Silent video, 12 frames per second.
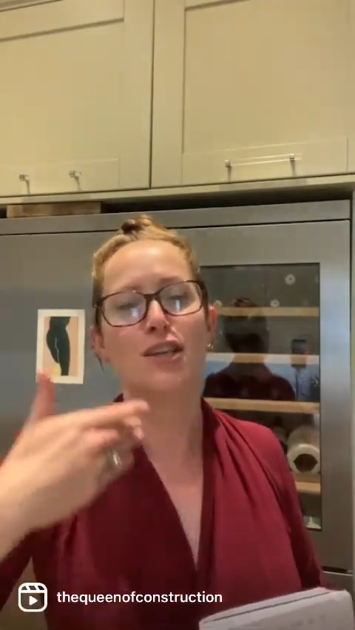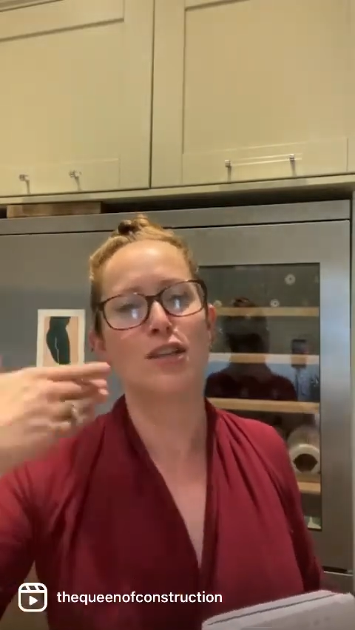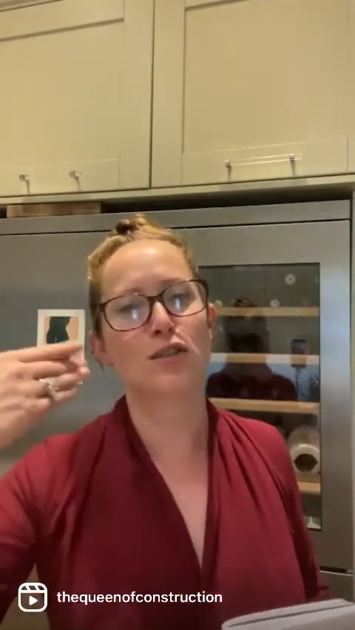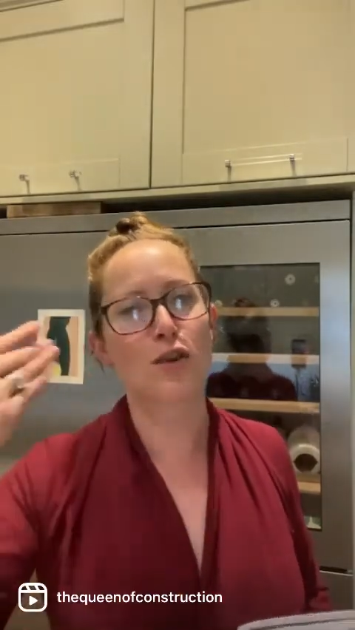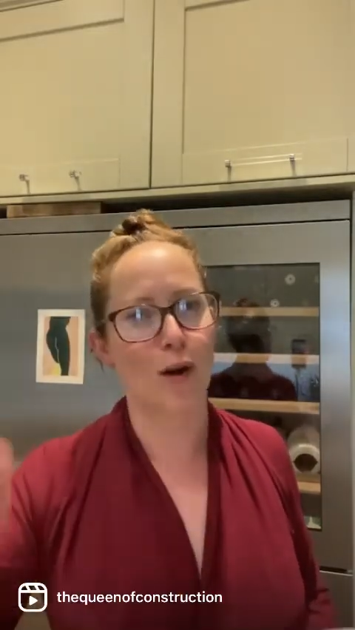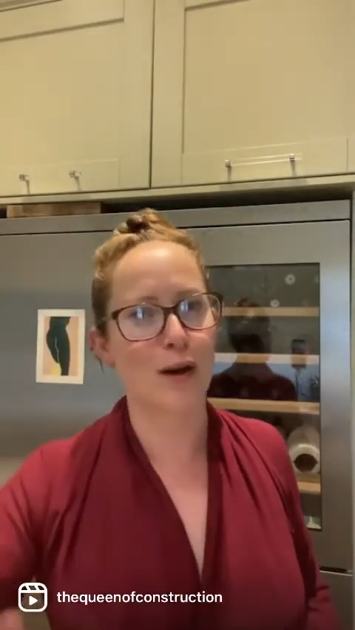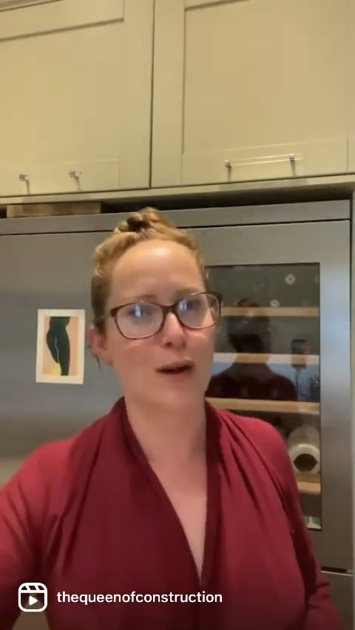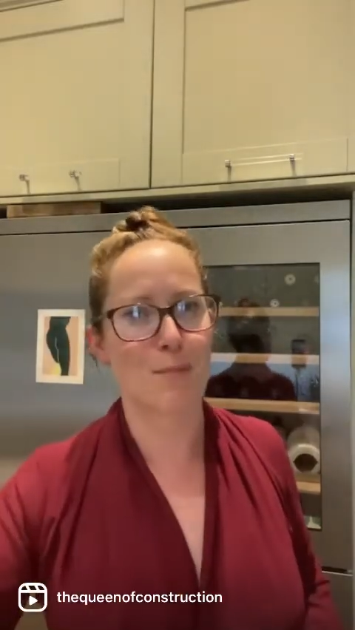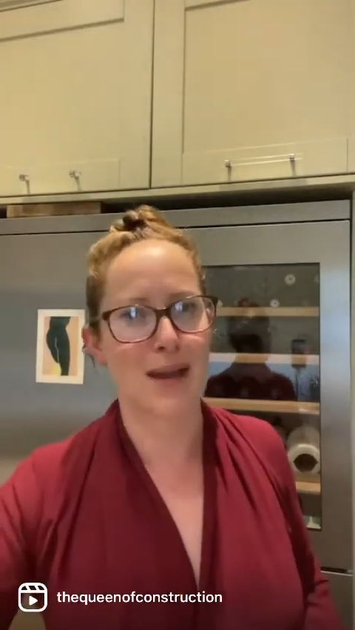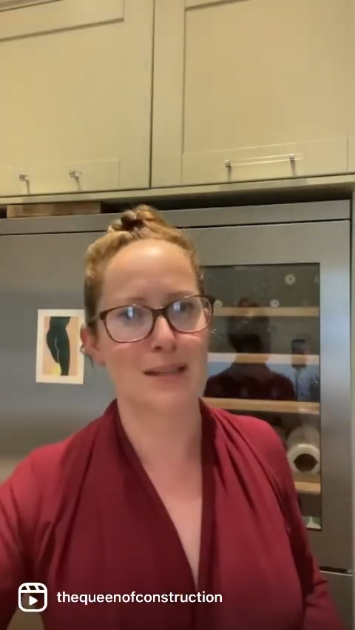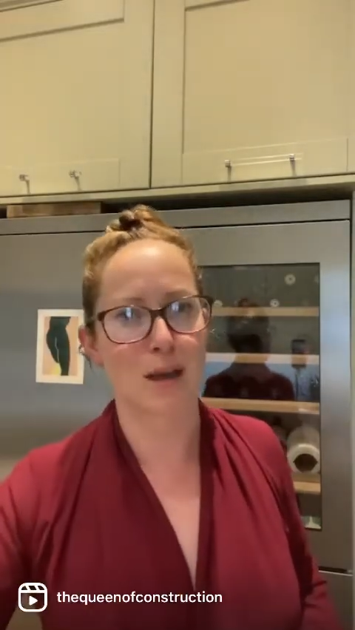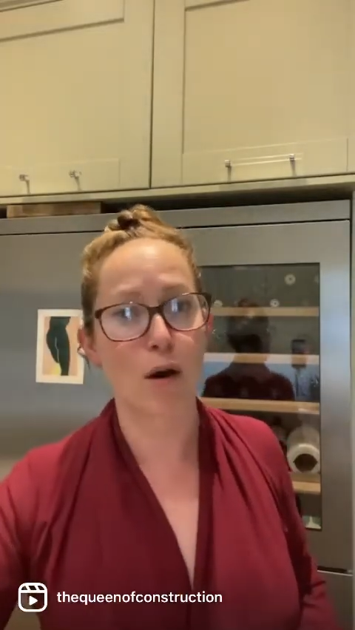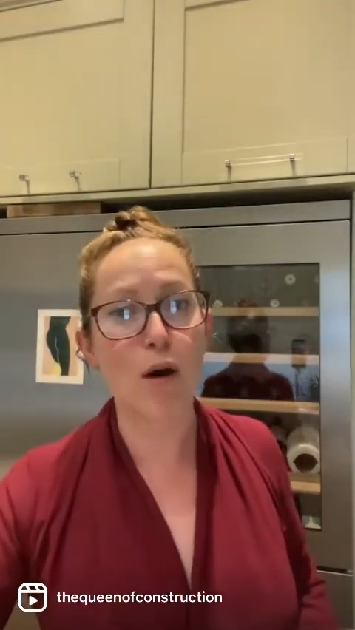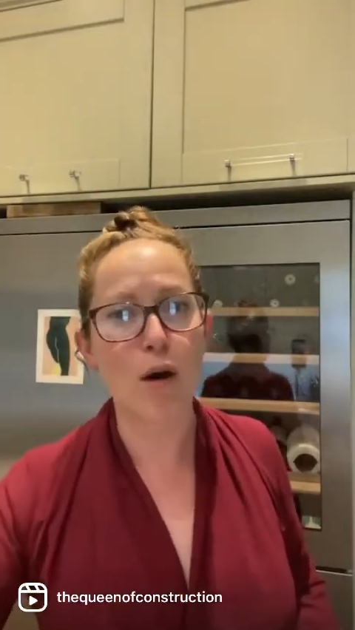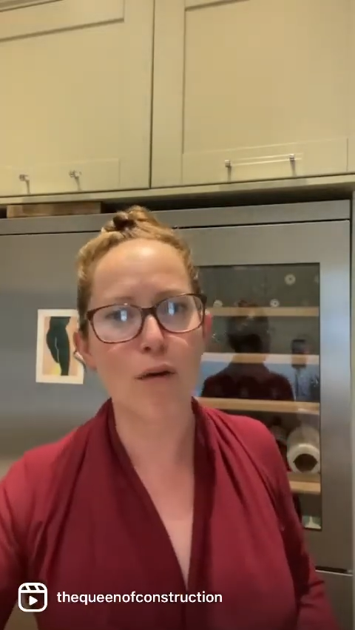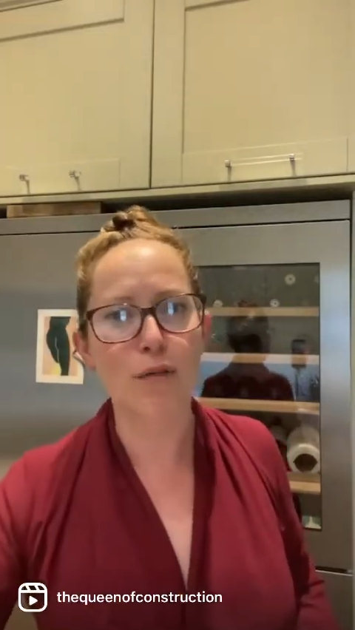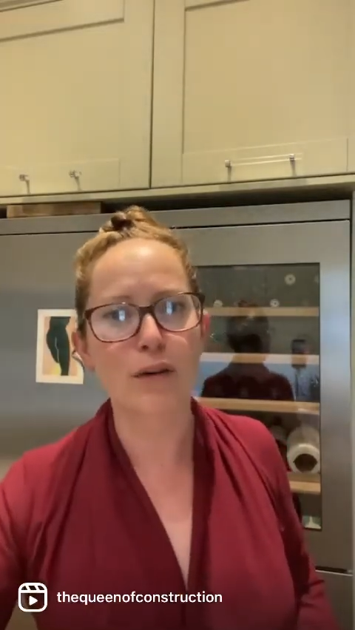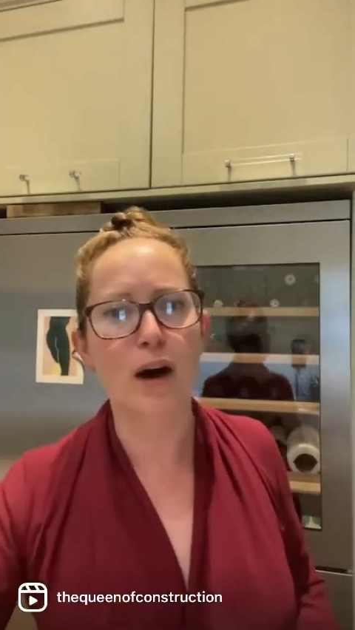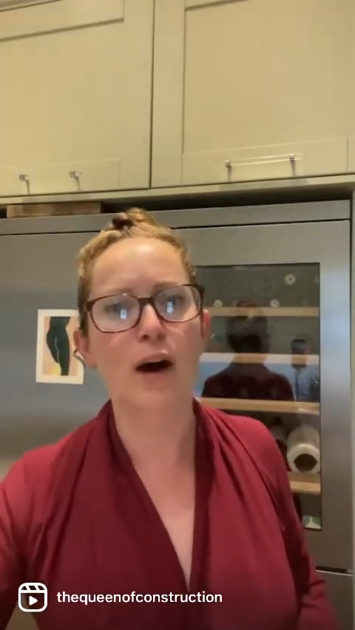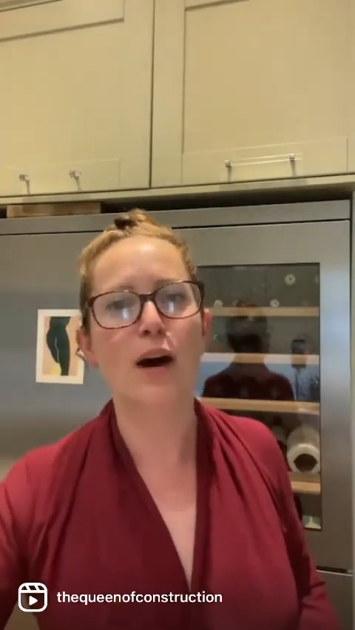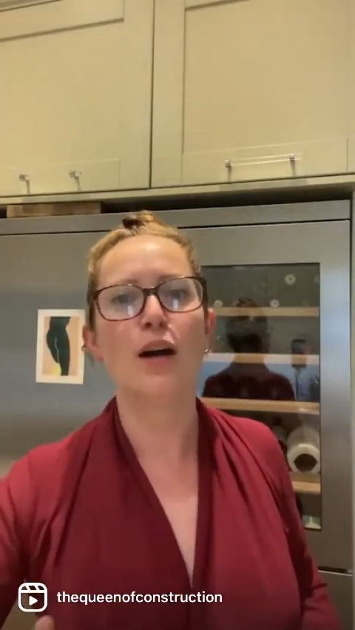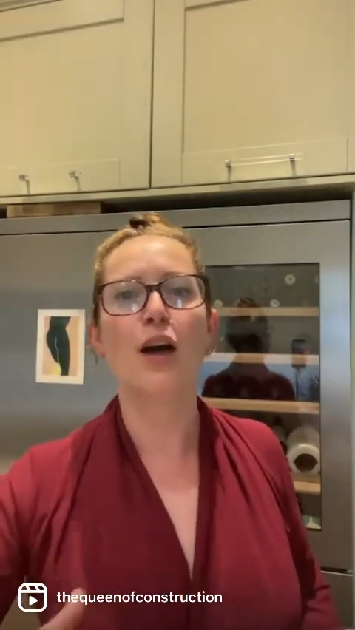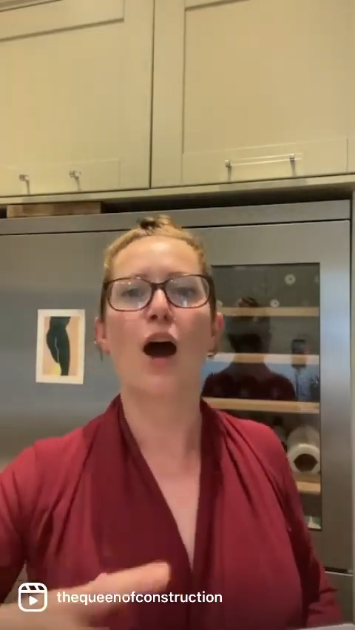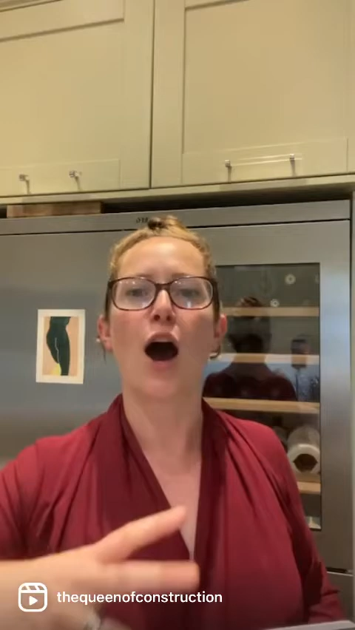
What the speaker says: She's got an amazing offer,